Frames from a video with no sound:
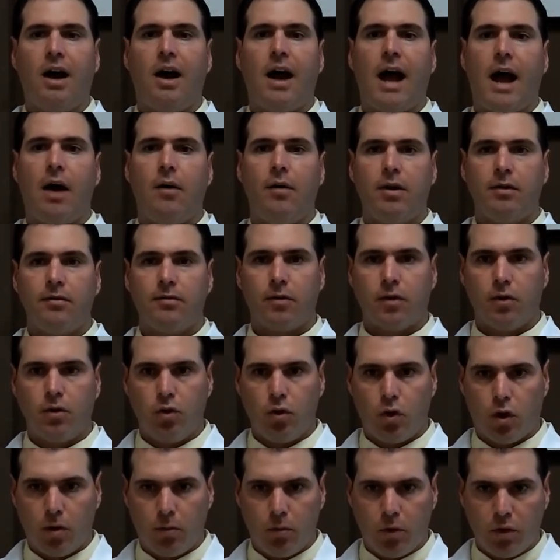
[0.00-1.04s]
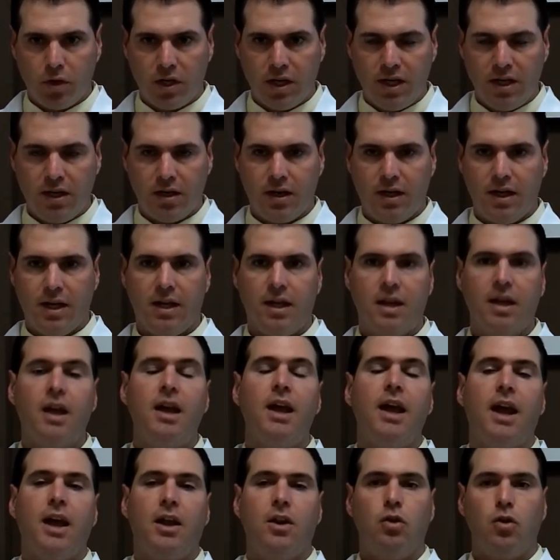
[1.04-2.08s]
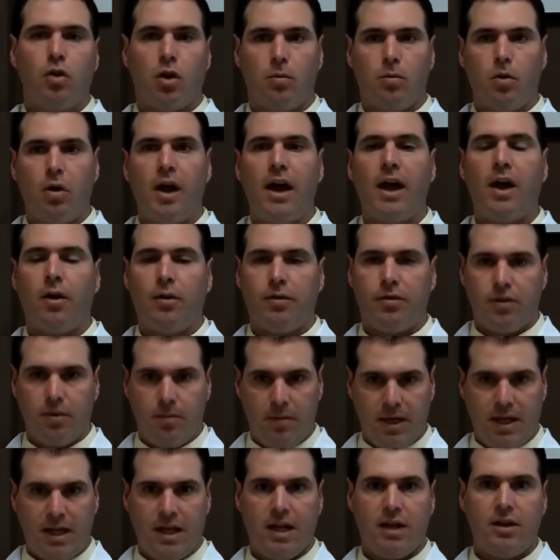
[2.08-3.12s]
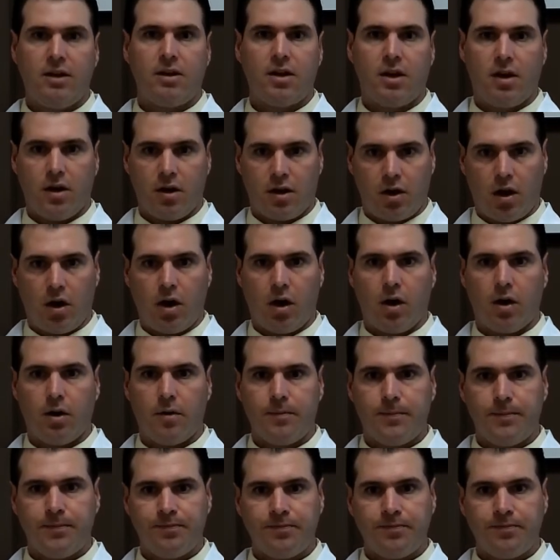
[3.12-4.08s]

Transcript: allowing for normal healing and normal health to begin to occur.